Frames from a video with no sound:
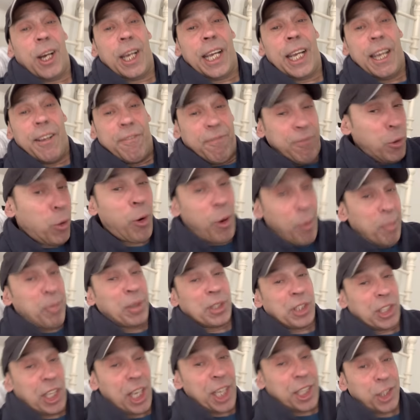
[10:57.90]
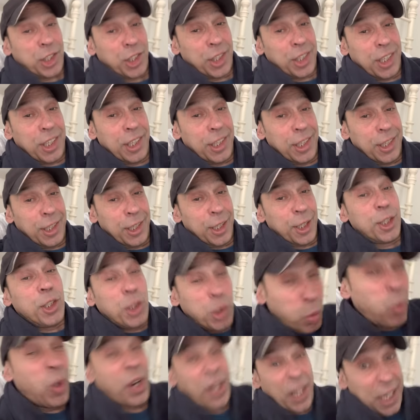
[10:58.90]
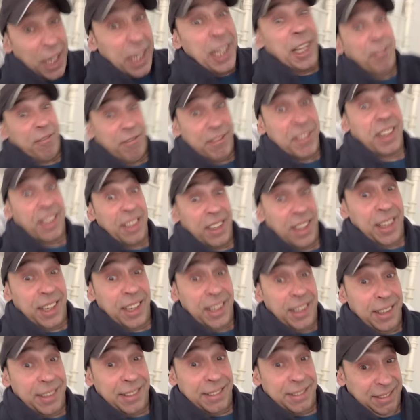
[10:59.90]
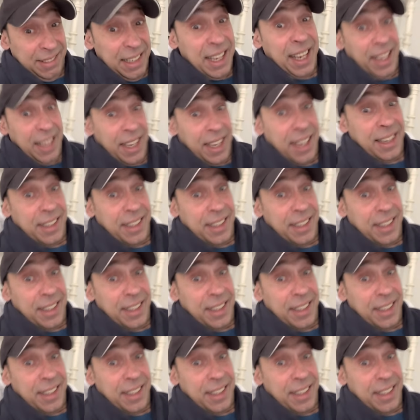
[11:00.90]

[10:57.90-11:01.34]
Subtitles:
if you're on protection, you want to live, don't you? Yeah,